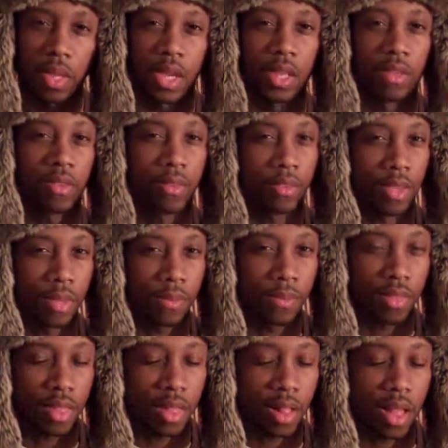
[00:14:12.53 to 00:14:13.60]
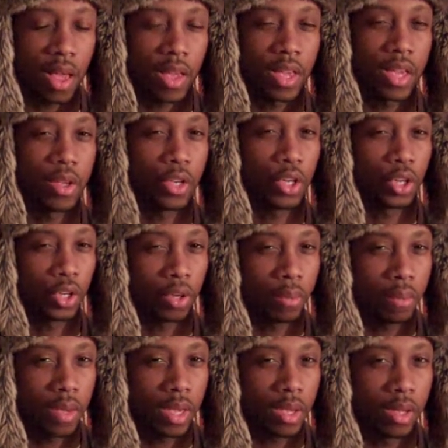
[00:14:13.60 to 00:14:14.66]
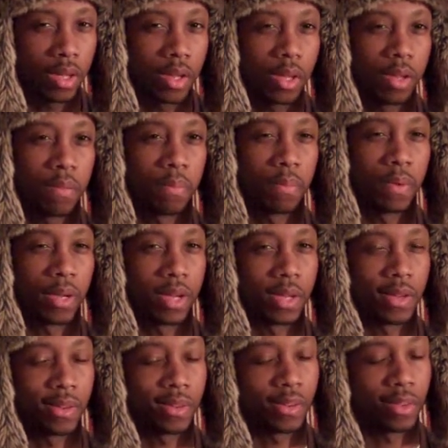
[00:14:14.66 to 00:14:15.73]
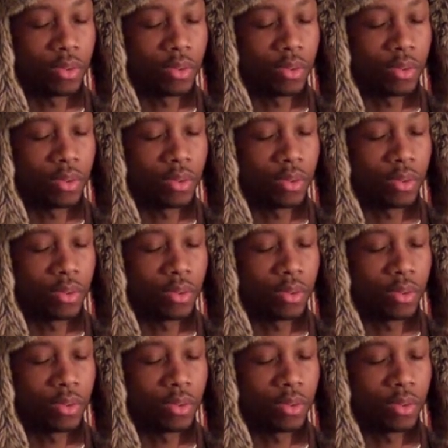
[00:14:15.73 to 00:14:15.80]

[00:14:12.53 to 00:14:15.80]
It seems like it should be good, but